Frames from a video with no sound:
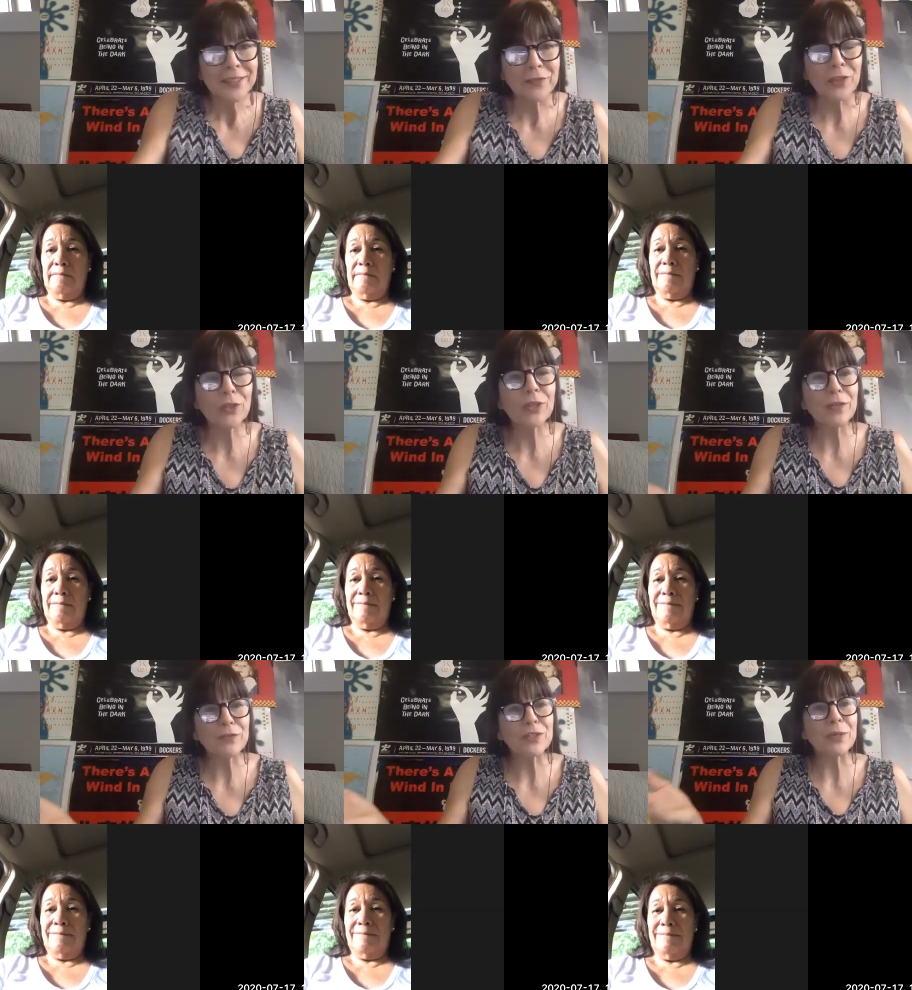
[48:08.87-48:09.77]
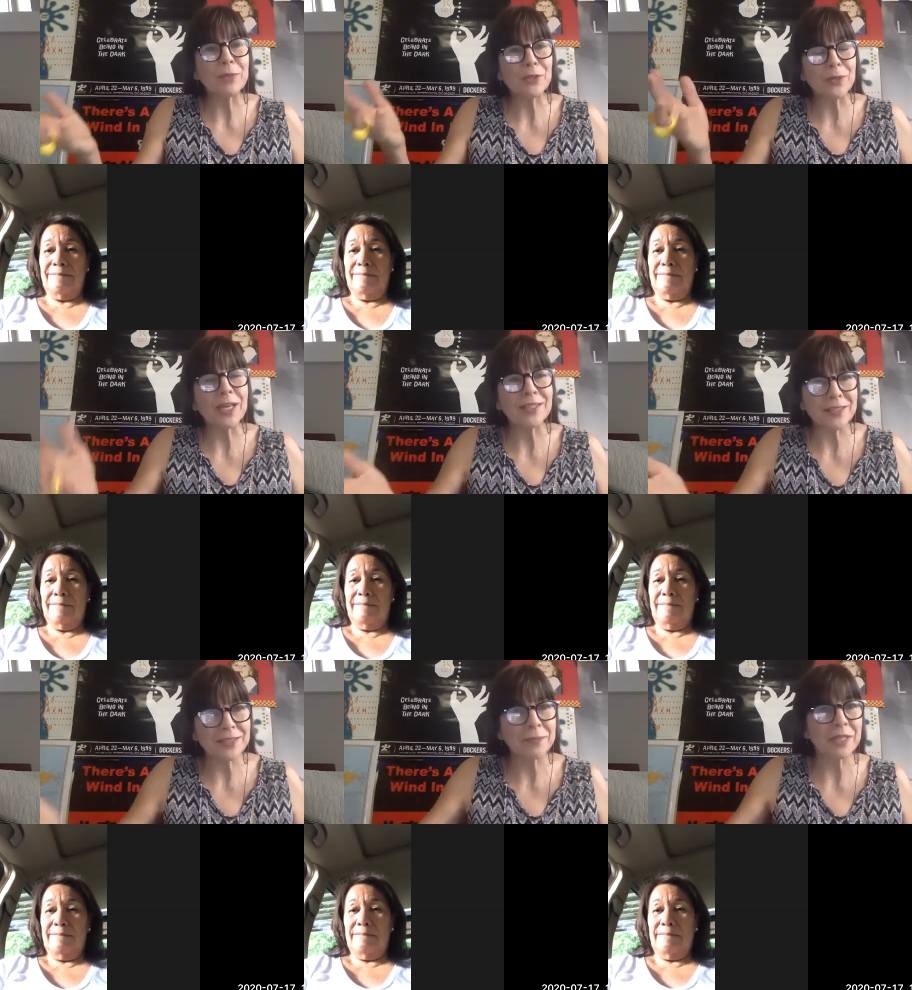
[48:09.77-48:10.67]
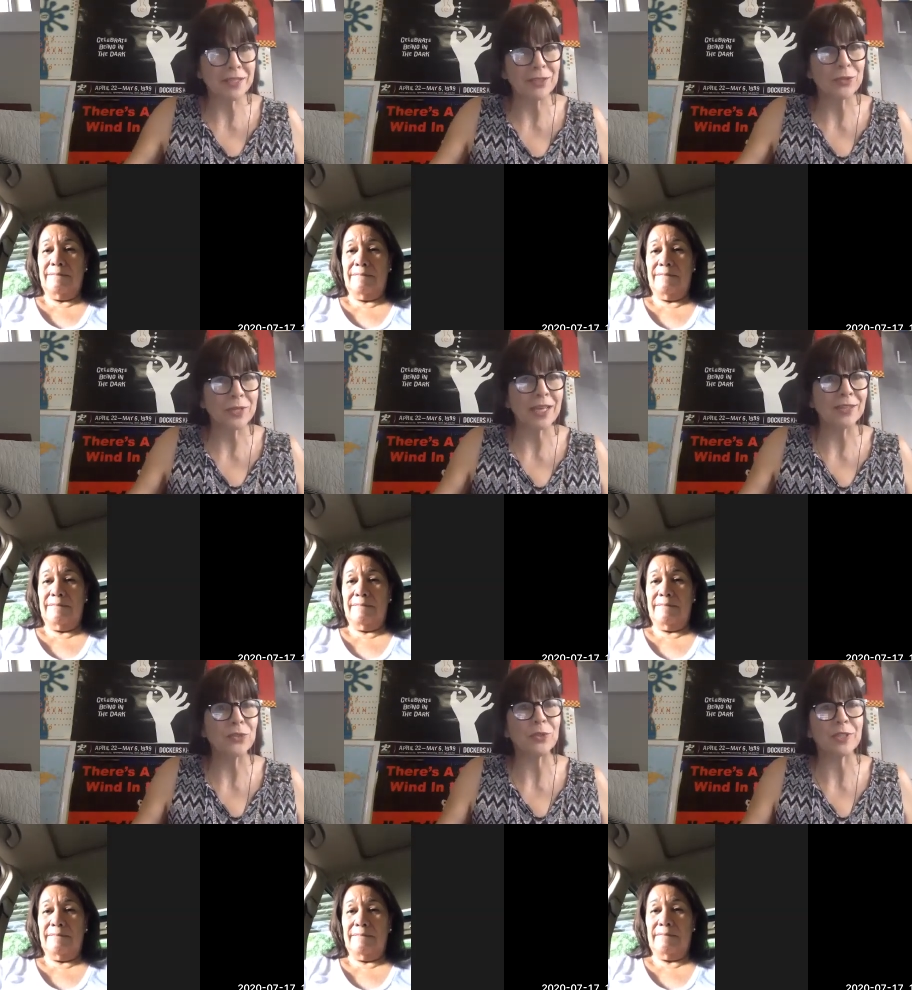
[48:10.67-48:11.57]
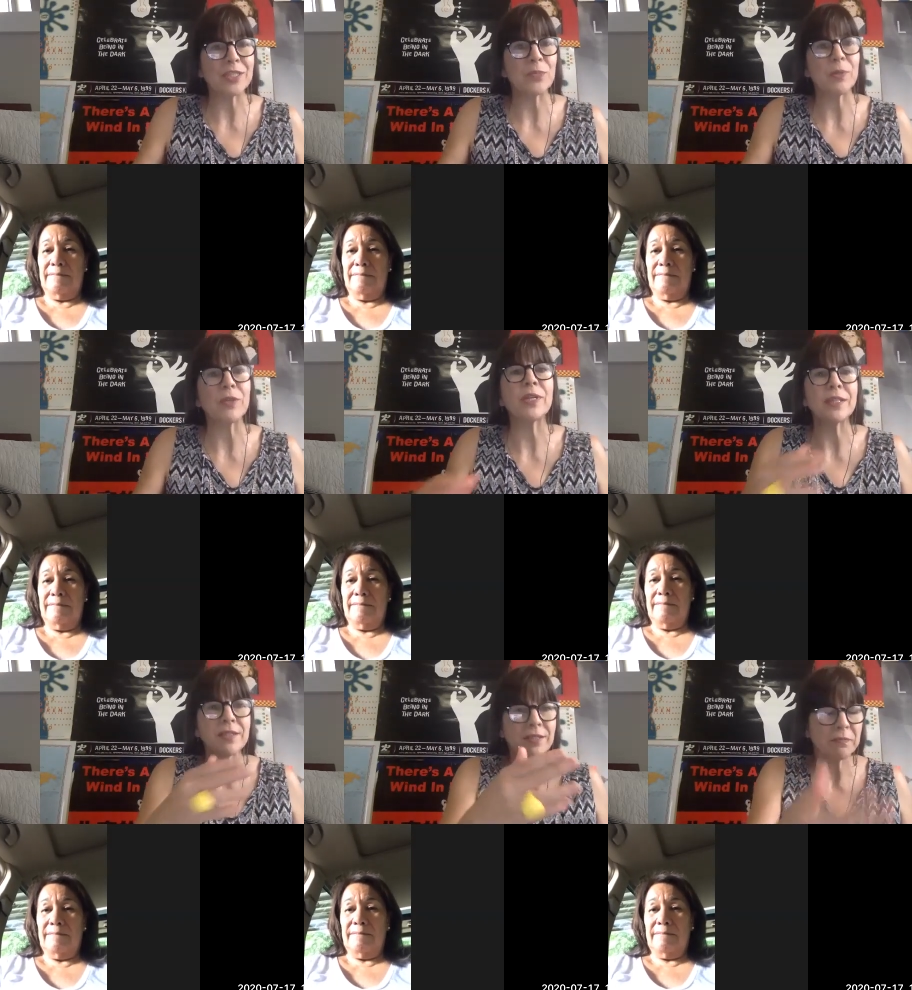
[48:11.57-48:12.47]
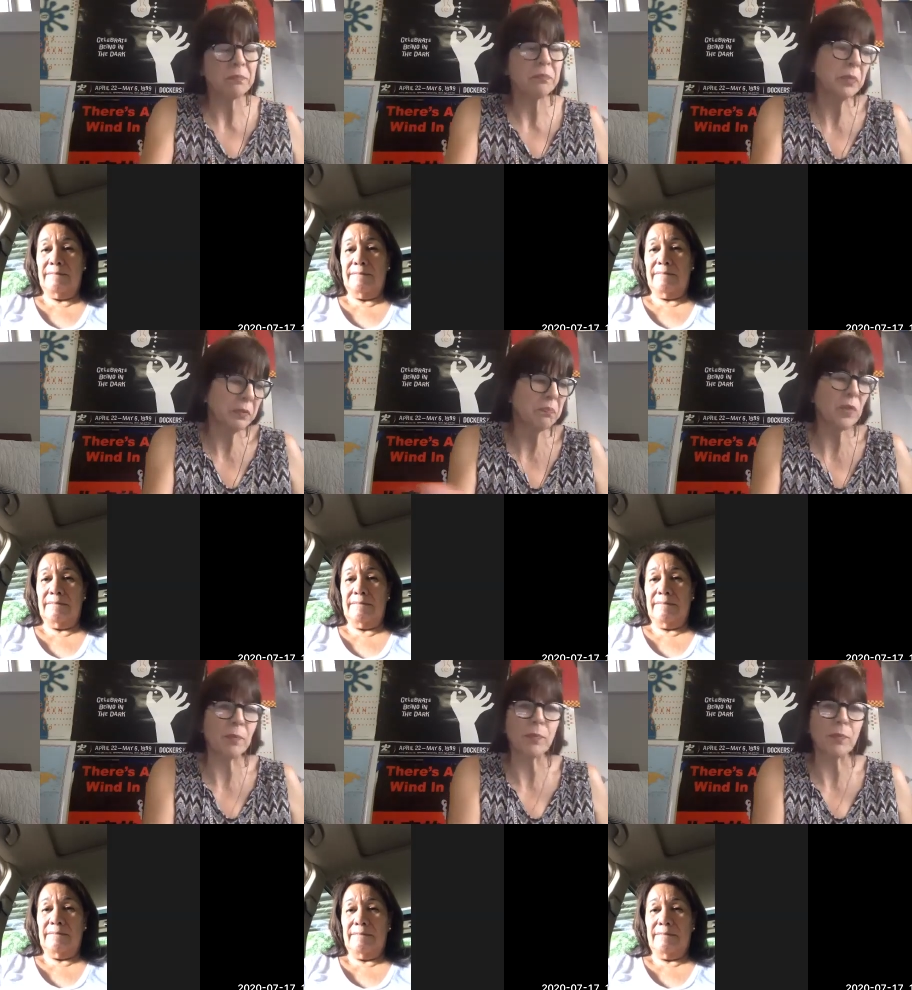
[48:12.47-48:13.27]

Speaker 1: they're looking for somebody who has some international experience but they